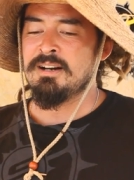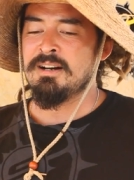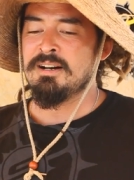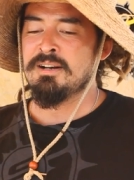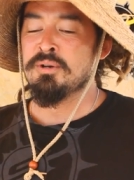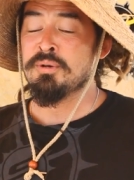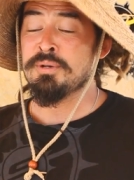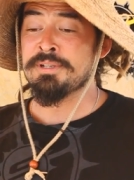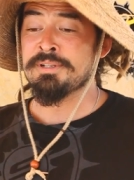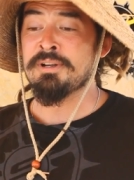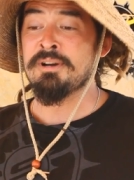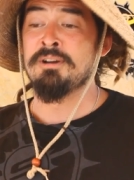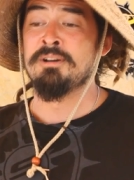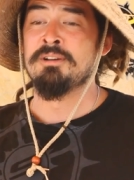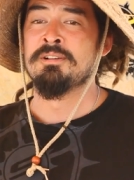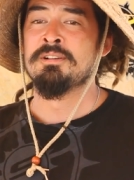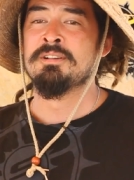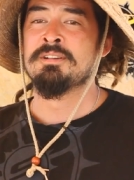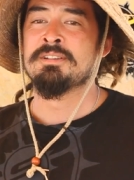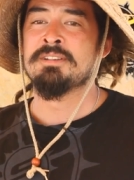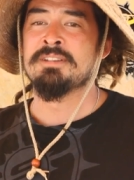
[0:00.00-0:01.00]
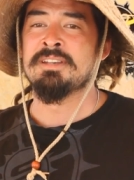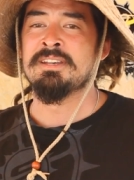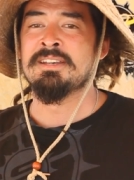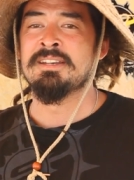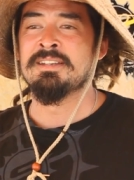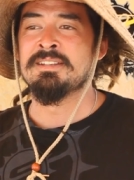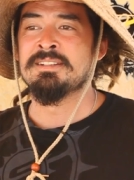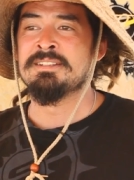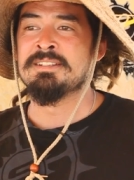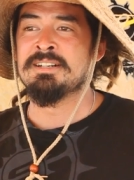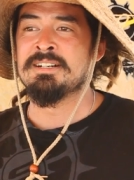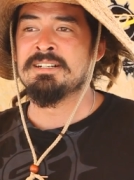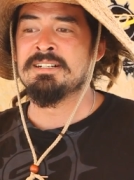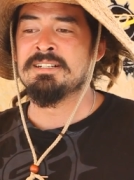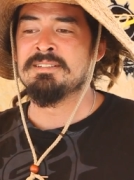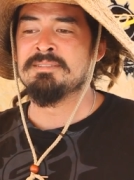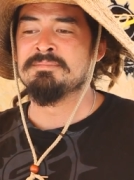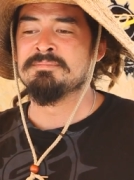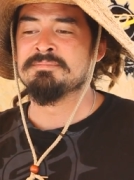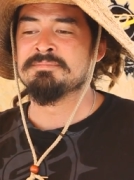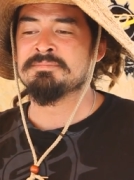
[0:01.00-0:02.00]
who you know, and
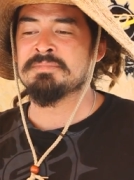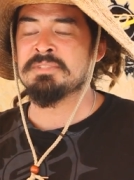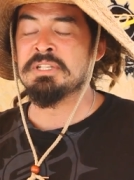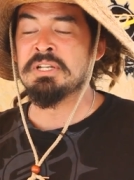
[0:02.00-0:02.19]
you